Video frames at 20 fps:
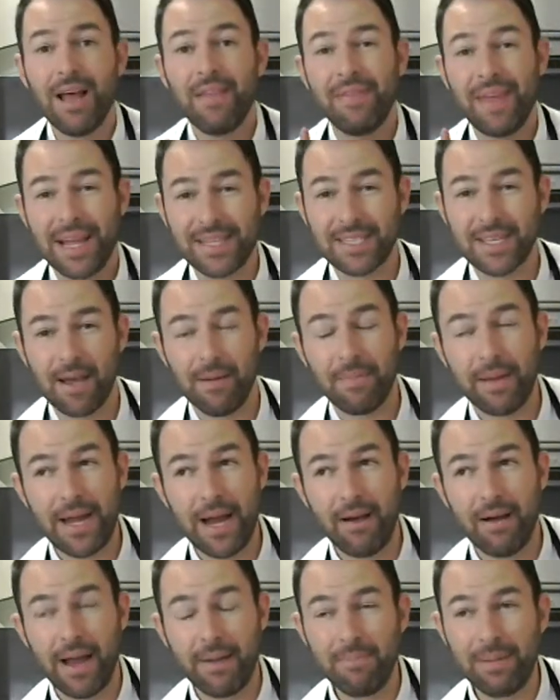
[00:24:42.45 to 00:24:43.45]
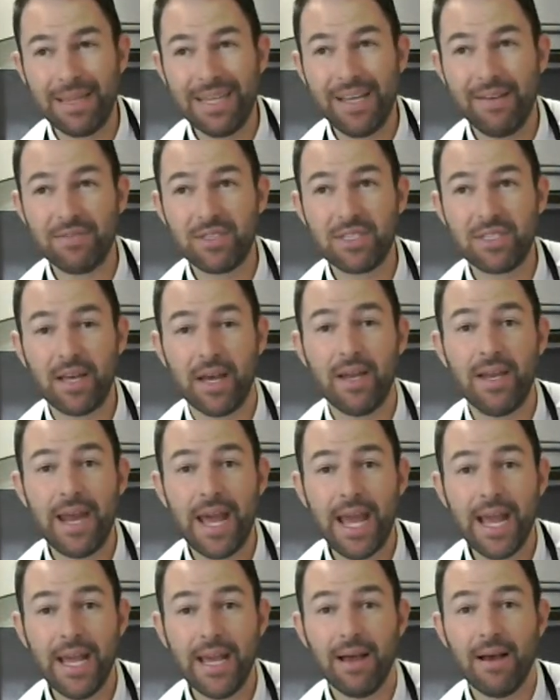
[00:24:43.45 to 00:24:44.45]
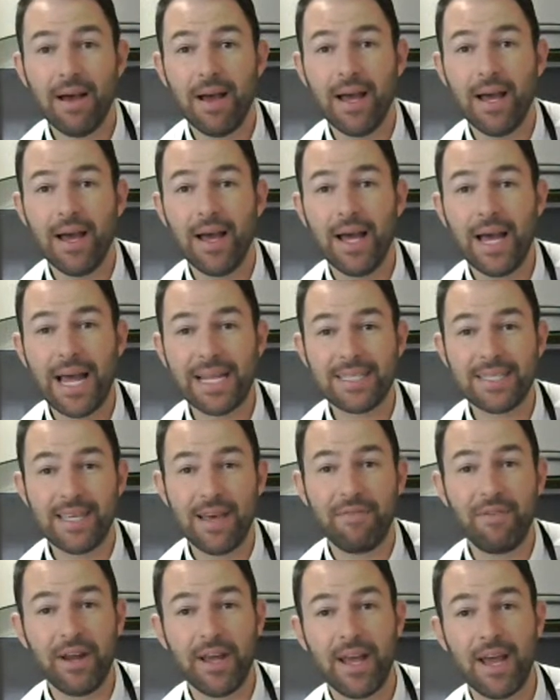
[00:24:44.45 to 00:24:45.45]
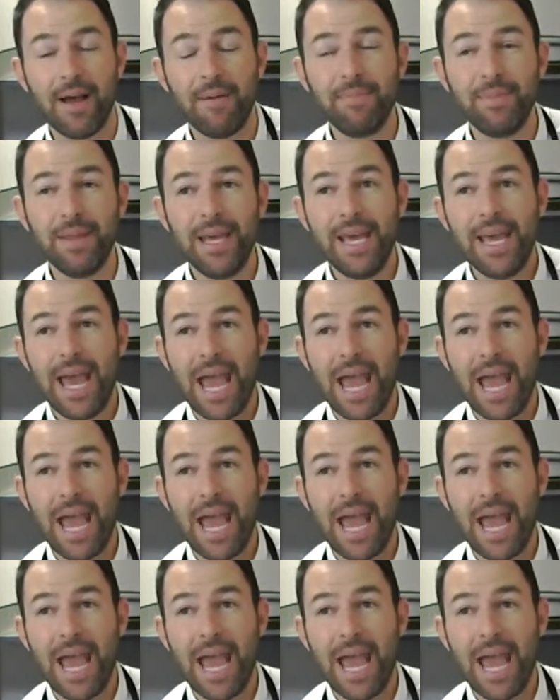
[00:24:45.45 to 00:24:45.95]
That's coming out, I believe, Sunday at 7 a.m.